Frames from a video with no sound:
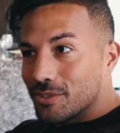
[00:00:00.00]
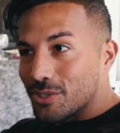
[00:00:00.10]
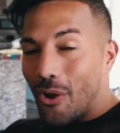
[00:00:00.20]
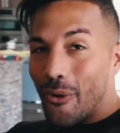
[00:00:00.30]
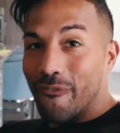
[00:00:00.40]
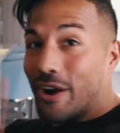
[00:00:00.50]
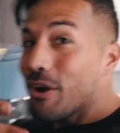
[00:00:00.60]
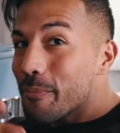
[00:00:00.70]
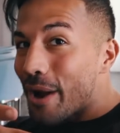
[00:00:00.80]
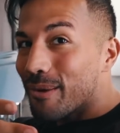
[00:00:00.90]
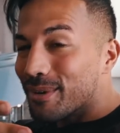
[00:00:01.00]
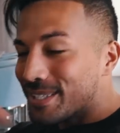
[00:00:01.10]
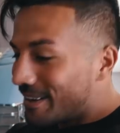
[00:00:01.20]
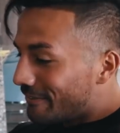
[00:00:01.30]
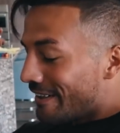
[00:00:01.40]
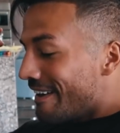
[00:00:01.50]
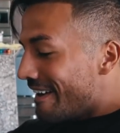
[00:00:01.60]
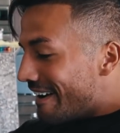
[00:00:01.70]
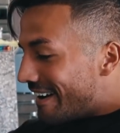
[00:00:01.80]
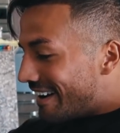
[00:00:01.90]
So very proud of myself.
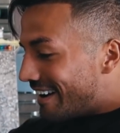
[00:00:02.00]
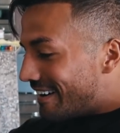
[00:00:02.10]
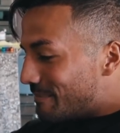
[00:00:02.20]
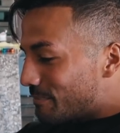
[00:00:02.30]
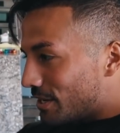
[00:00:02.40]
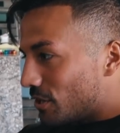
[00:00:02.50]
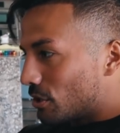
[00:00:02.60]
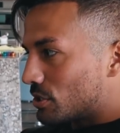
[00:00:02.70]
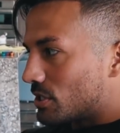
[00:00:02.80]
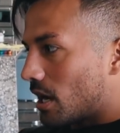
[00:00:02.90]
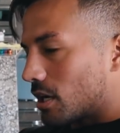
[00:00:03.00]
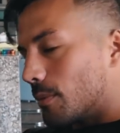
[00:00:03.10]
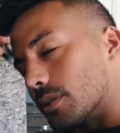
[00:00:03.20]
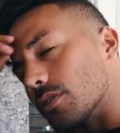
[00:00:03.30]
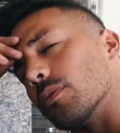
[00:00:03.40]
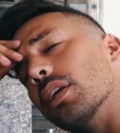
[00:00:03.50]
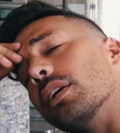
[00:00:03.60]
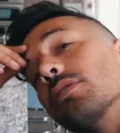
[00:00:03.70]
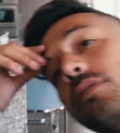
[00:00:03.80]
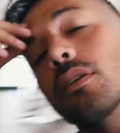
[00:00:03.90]
Um, but I need to go stock up on some
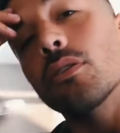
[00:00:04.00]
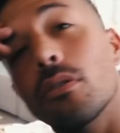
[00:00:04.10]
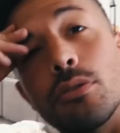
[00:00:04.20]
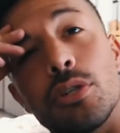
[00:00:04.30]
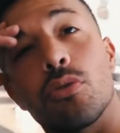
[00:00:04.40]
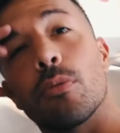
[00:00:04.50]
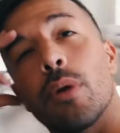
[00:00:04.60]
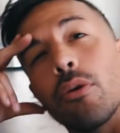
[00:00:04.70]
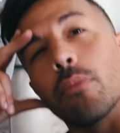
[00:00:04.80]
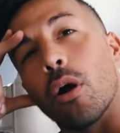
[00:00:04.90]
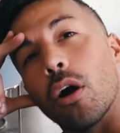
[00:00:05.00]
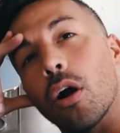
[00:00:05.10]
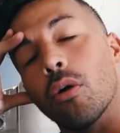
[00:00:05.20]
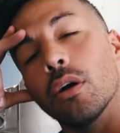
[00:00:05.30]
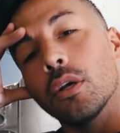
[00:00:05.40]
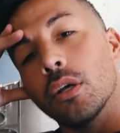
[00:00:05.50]
things at the grocery store, probably tomorrow.